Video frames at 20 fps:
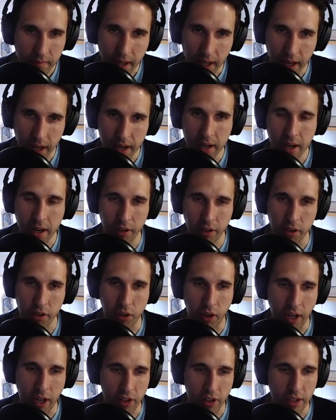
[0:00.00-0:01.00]
in an
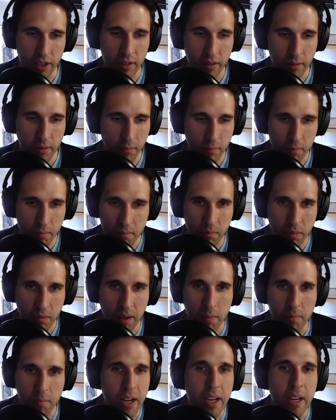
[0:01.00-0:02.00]
illustration
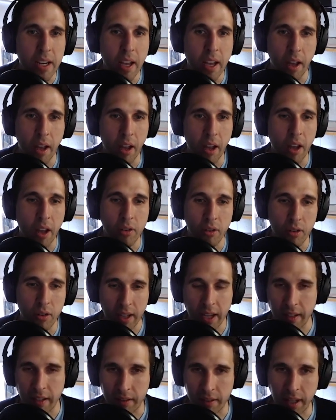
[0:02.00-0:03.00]
can mean 100
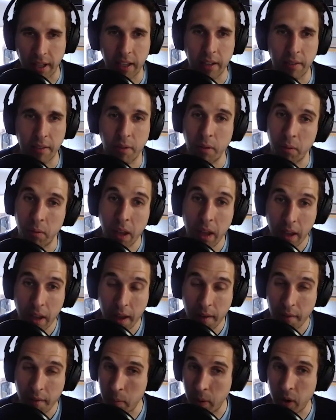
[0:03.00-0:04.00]
things. Like if a
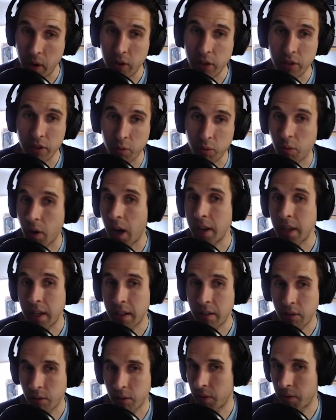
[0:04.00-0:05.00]
person's
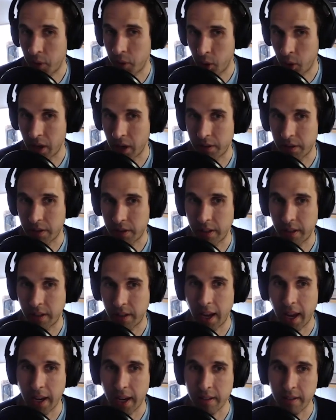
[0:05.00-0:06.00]
running through the forest
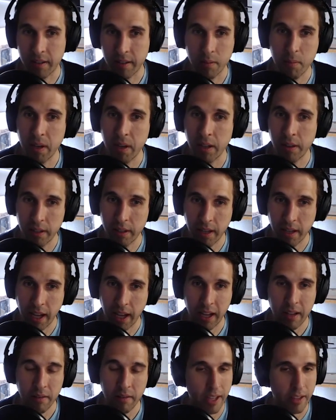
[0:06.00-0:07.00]
and it's the middle of the
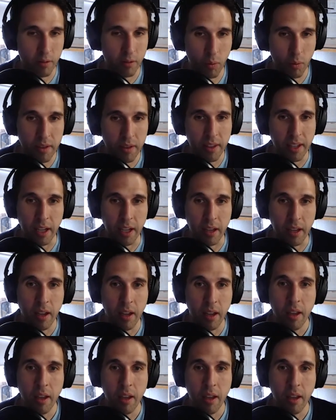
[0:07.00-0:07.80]
day, that's one thing.